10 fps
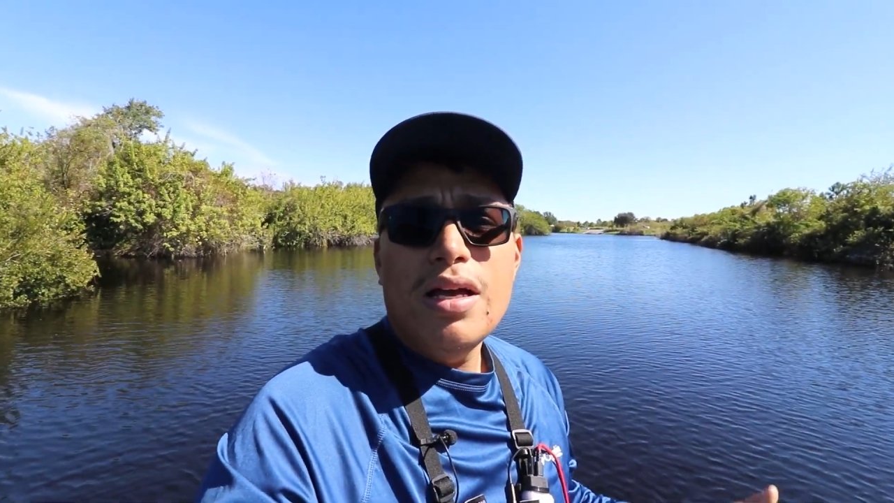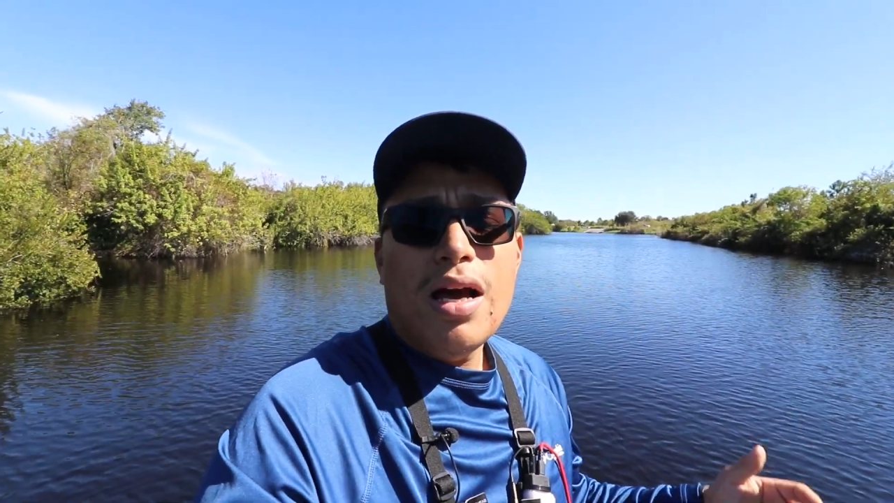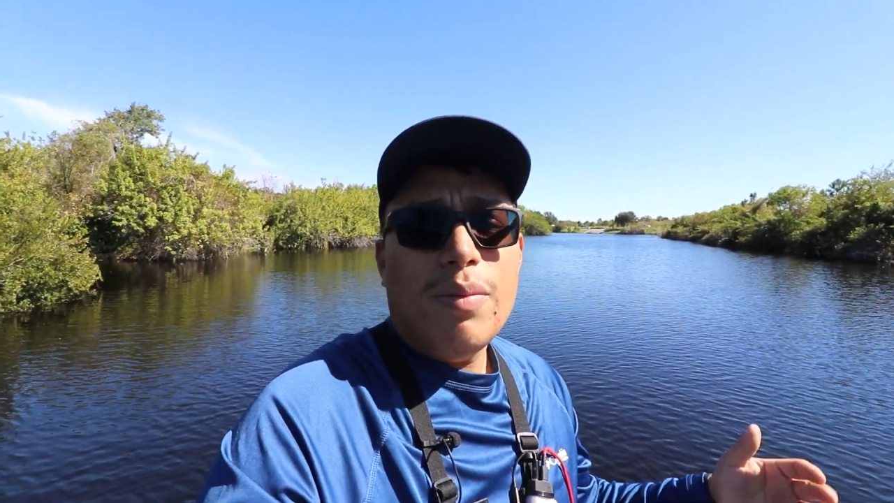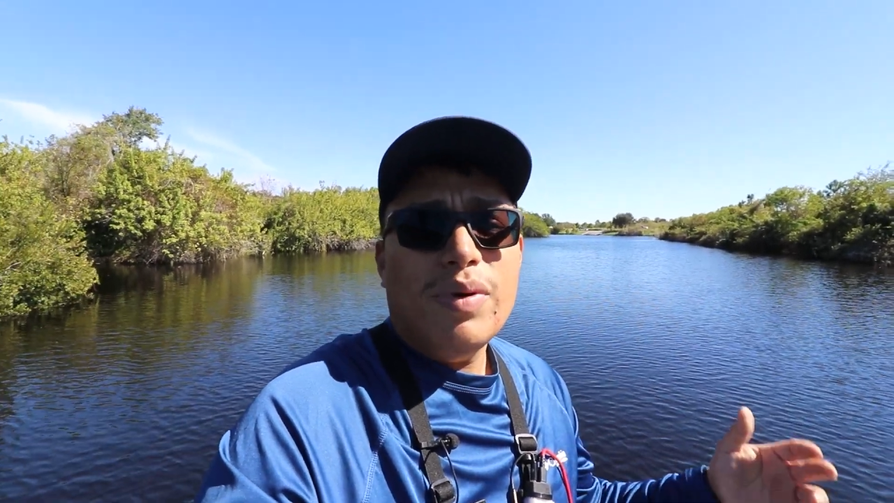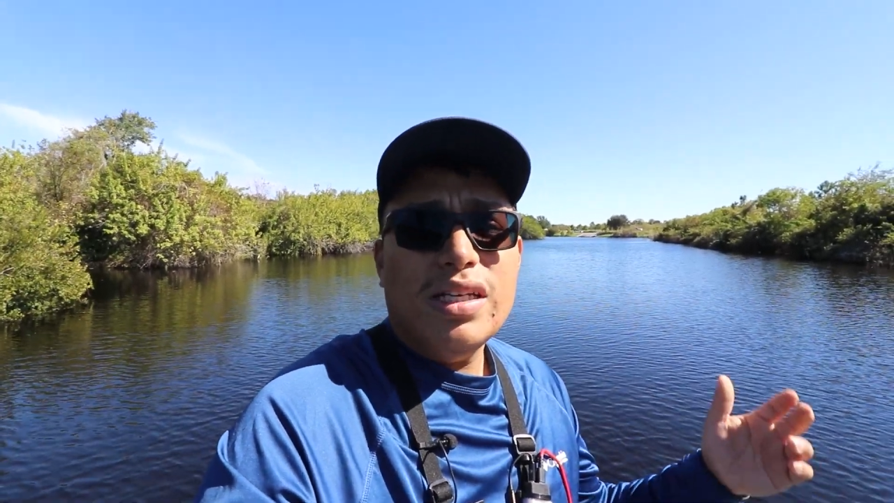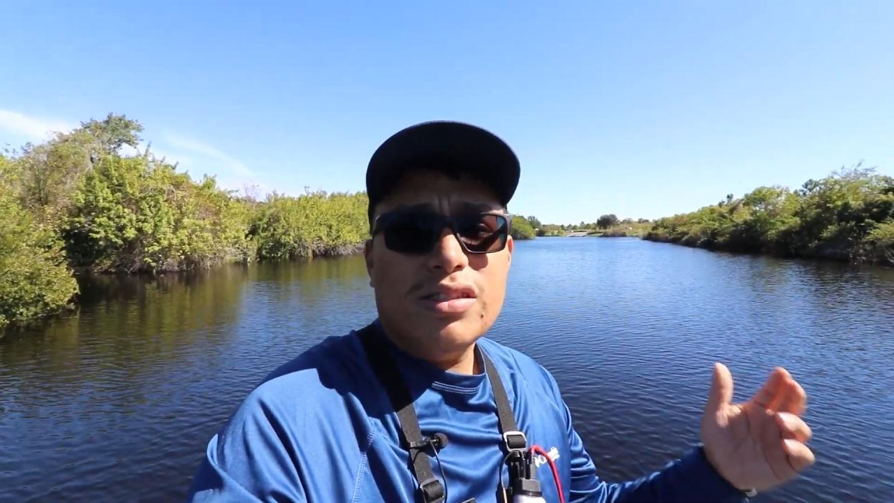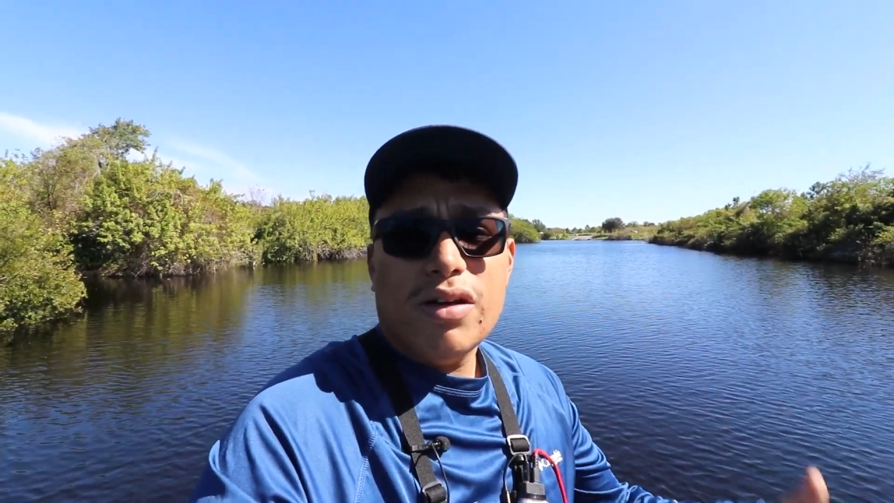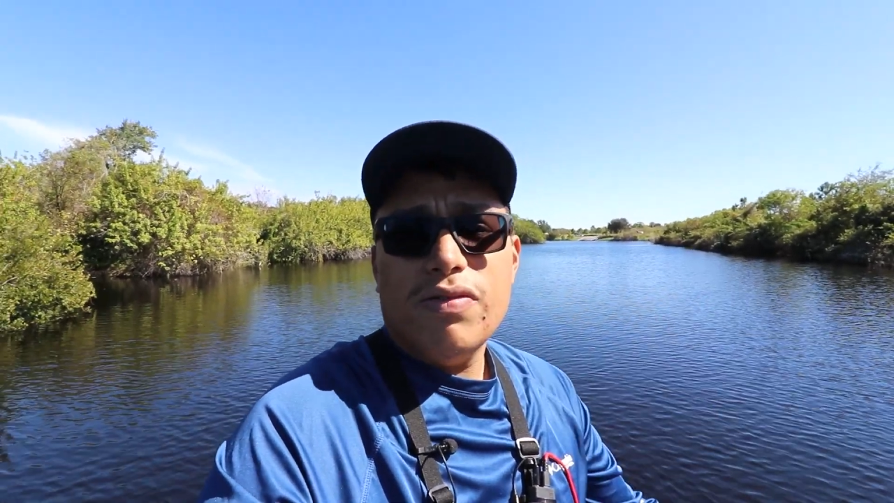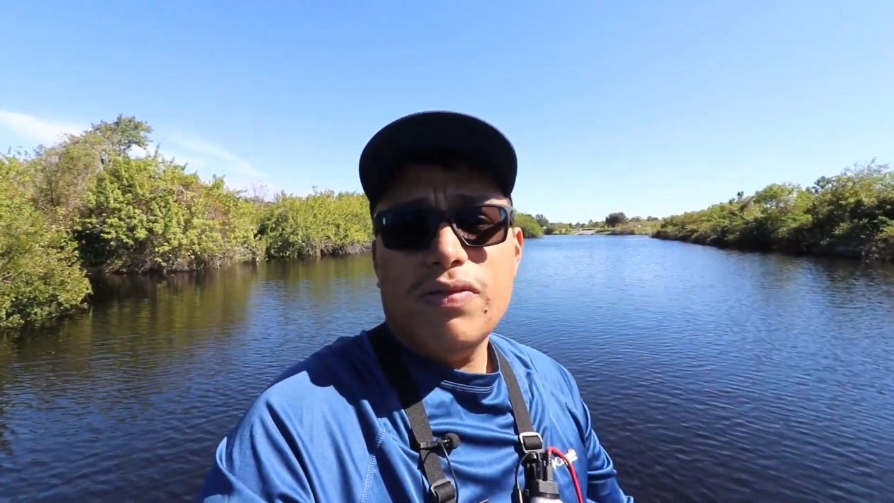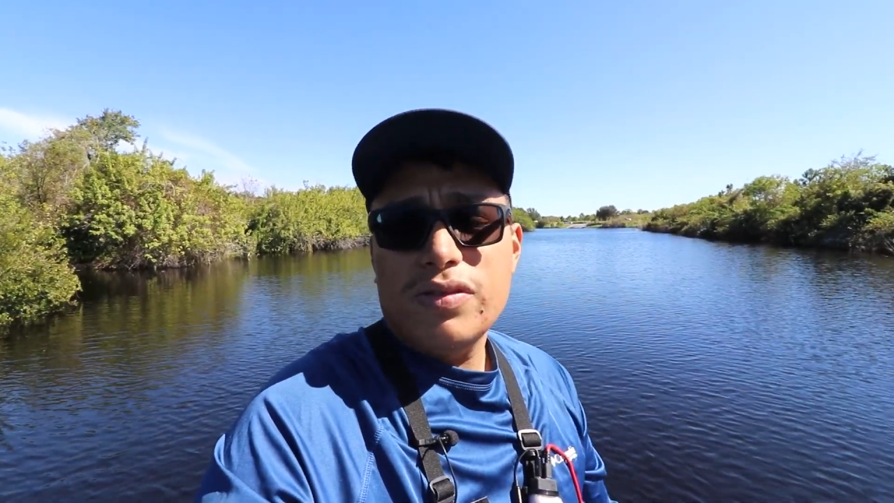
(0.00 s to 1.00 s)
I'm gonna get
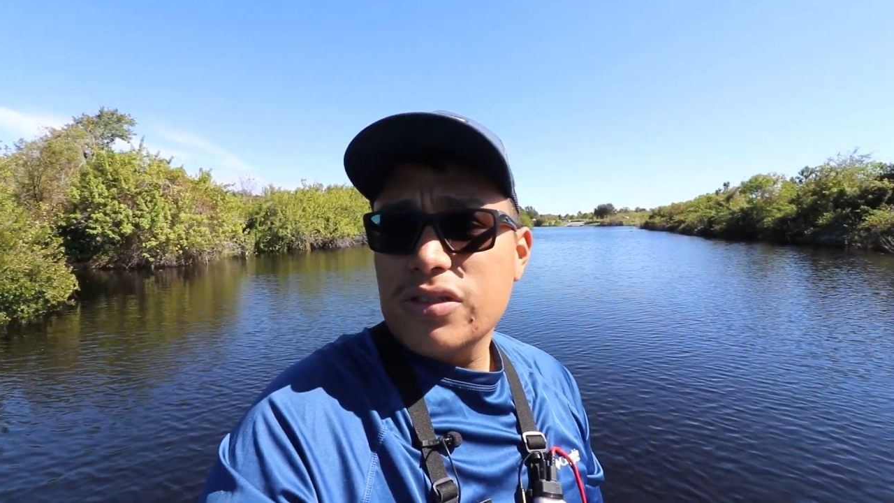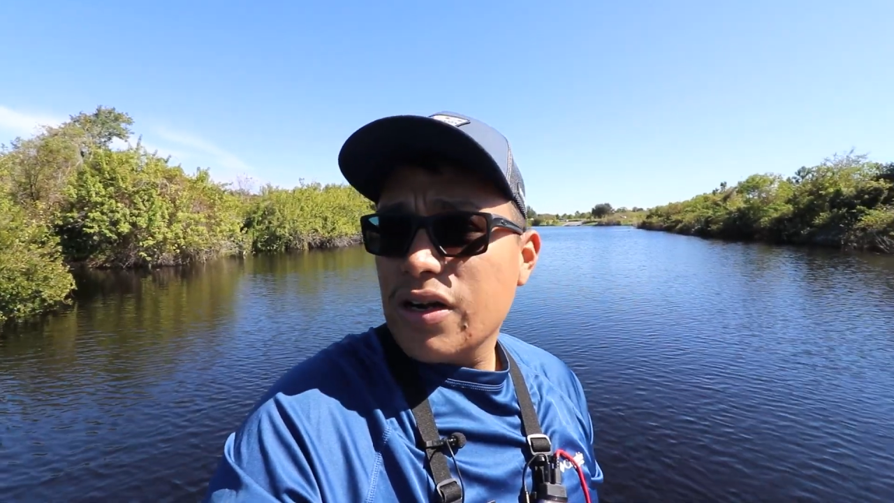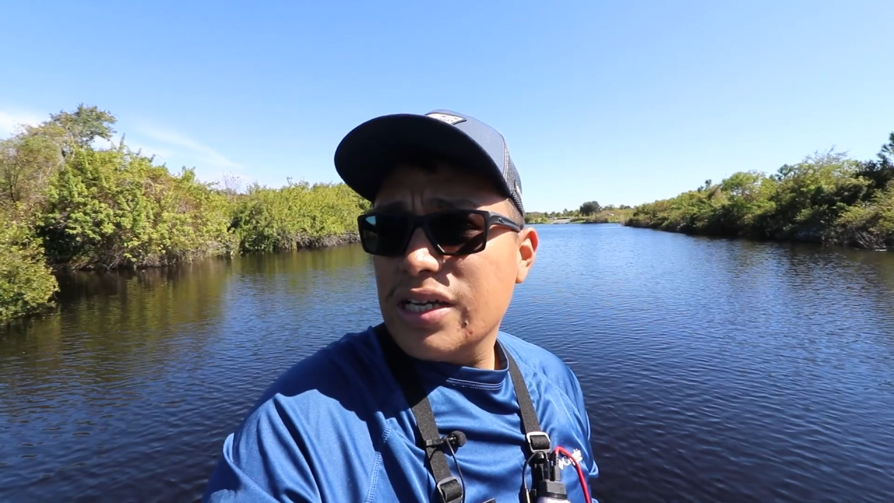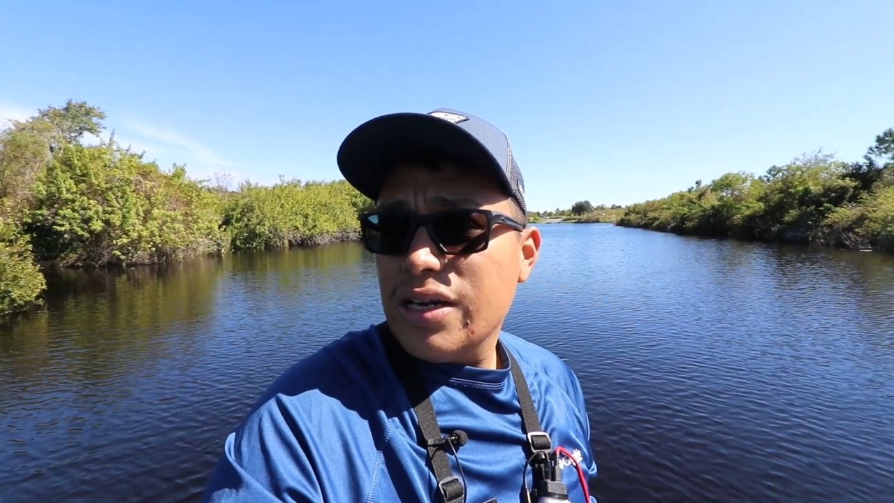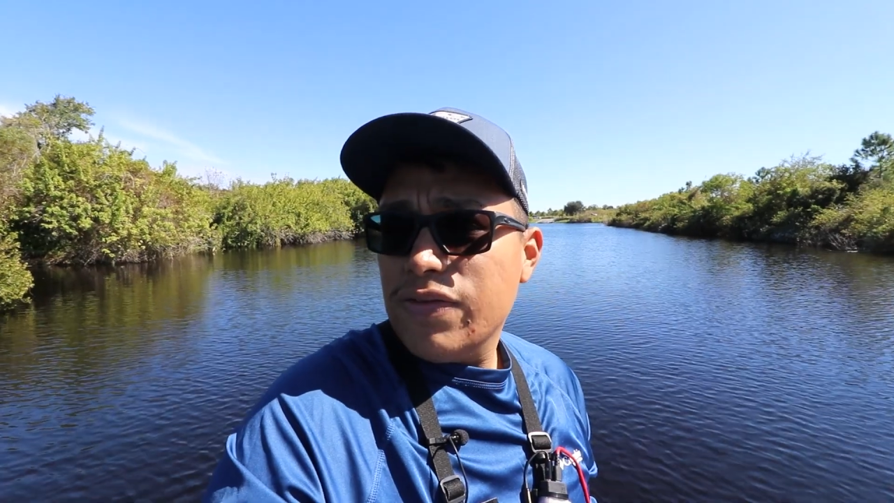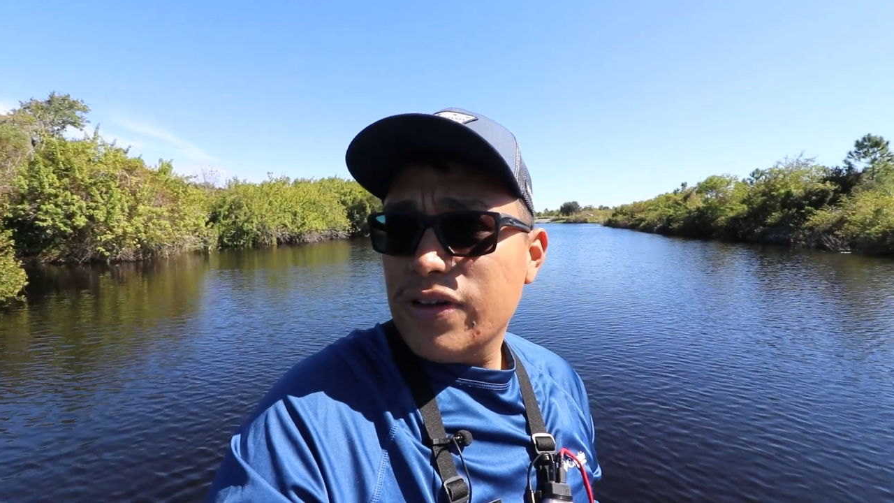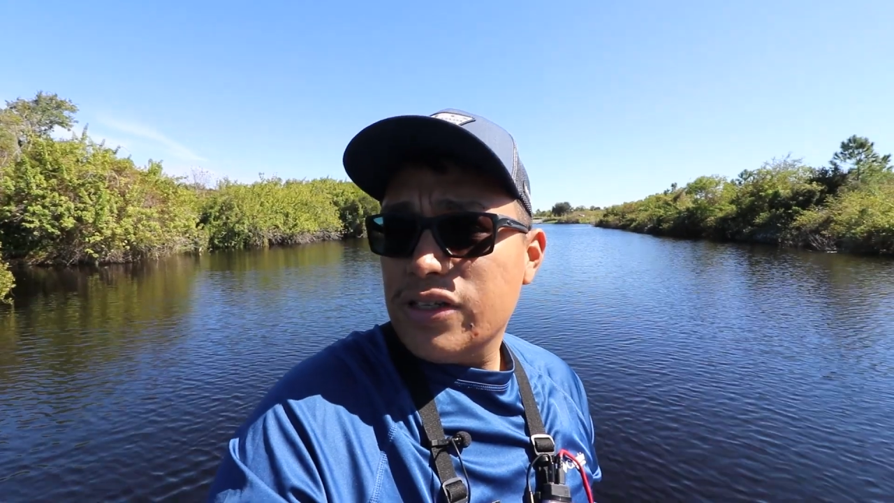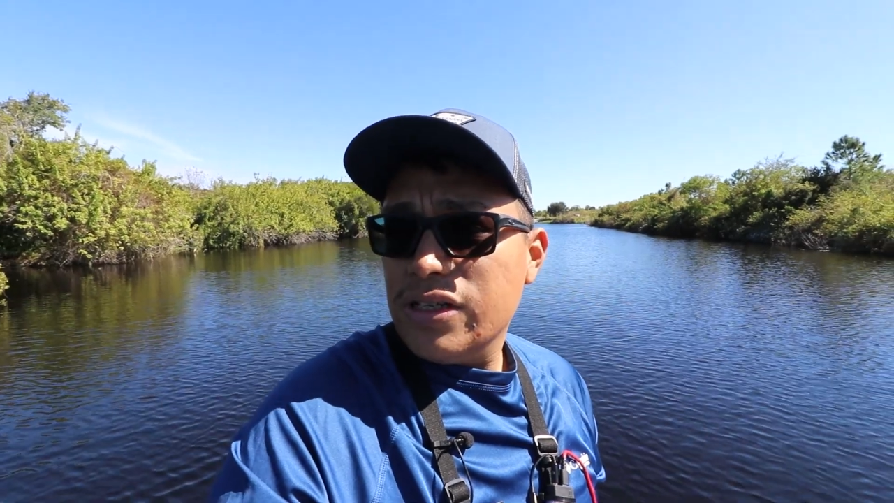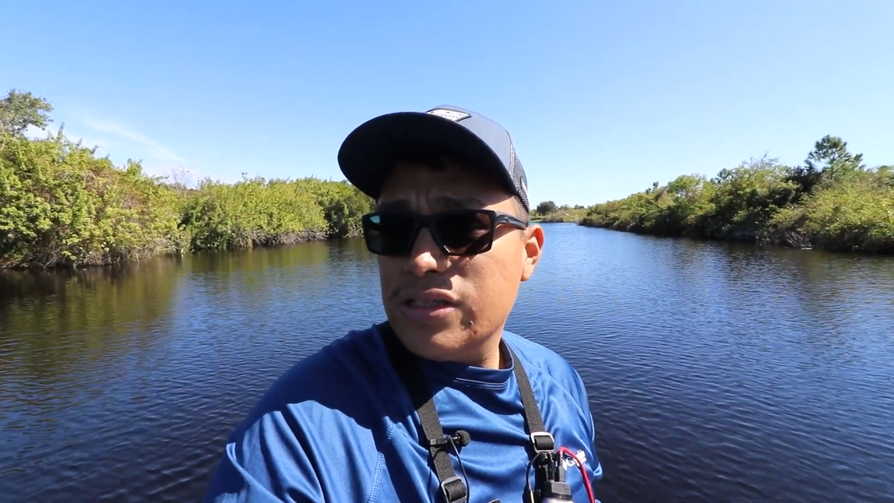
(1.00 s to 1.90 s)
start start getting fishing,